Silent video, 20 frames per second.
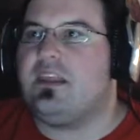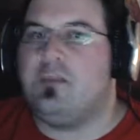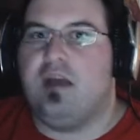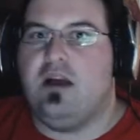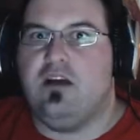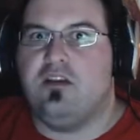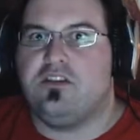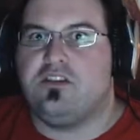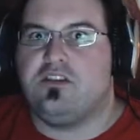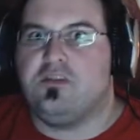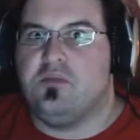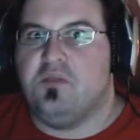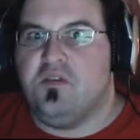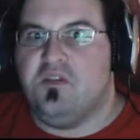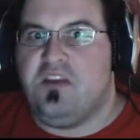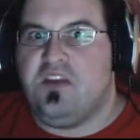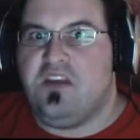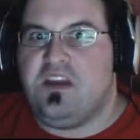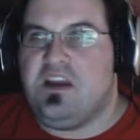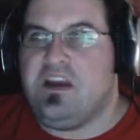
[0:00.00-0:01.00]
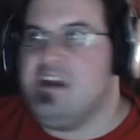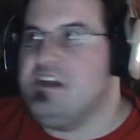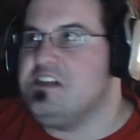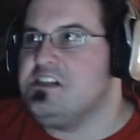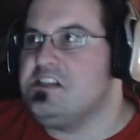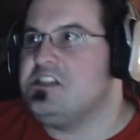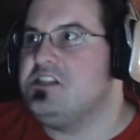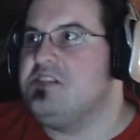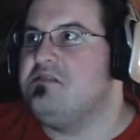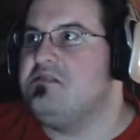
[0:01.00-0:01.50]
Their mouths are moving.
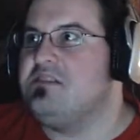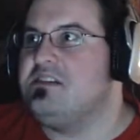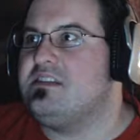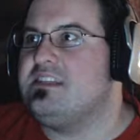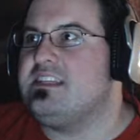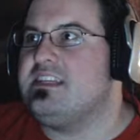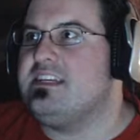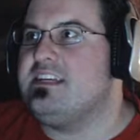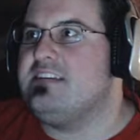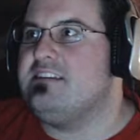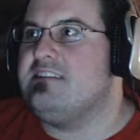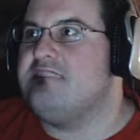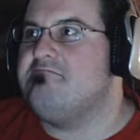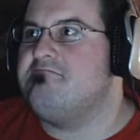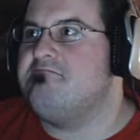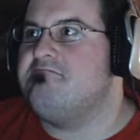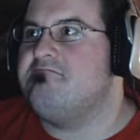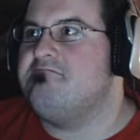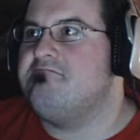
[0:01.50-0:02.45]
I just noticed that.